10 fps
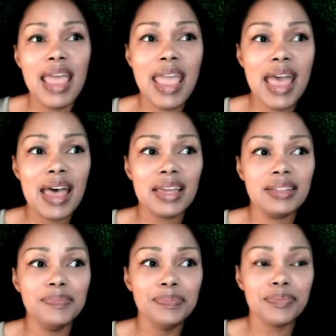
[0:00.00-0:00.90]

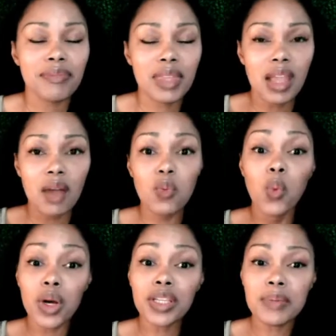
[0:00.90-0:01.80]
And
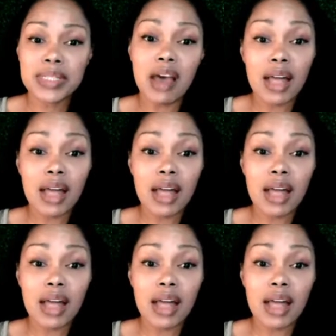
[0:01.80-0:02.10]
with